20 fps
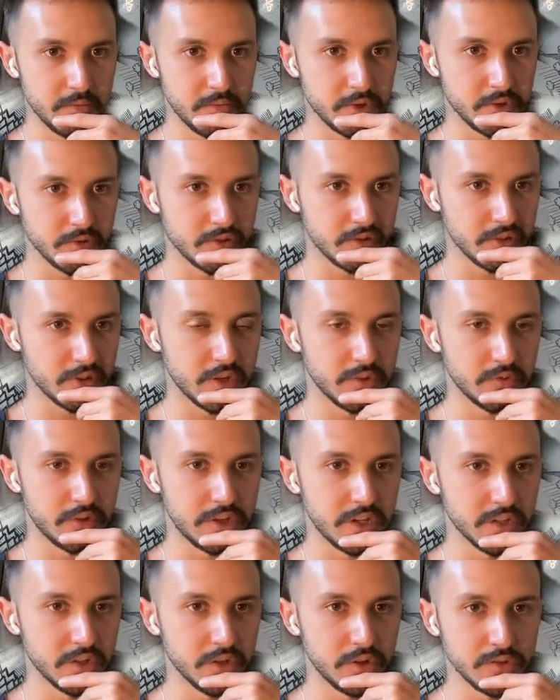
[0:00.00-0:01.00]
because
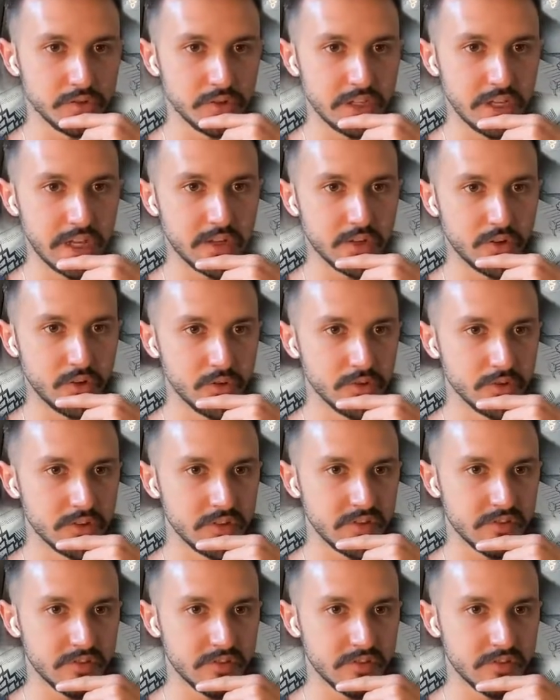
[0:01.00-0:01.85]
Tauri alone can only